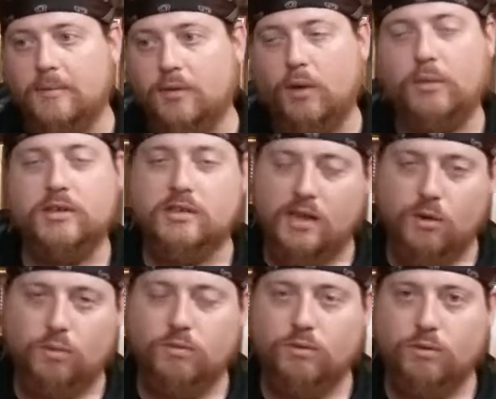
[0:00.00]
Well, I wouldn't
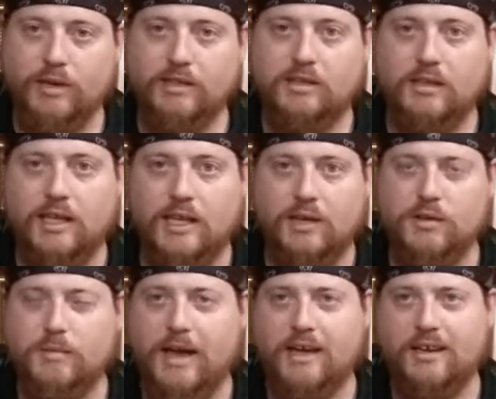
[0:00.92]
say recently. It
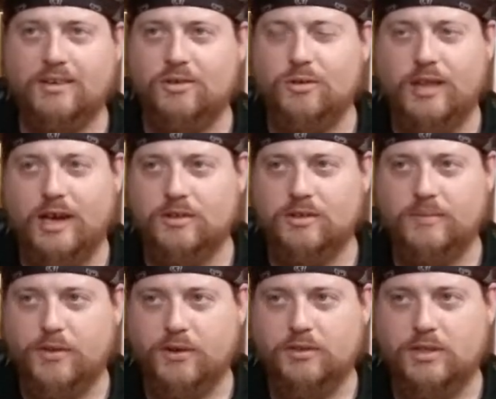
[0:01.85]
was back in
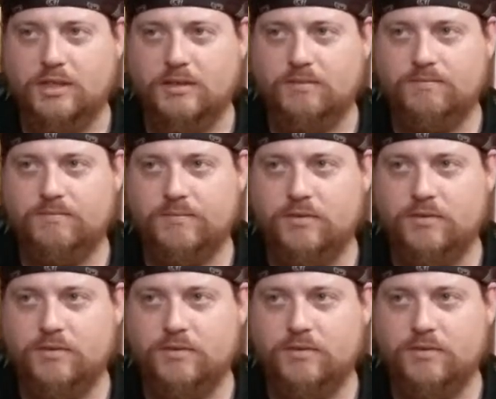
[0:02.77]
2013,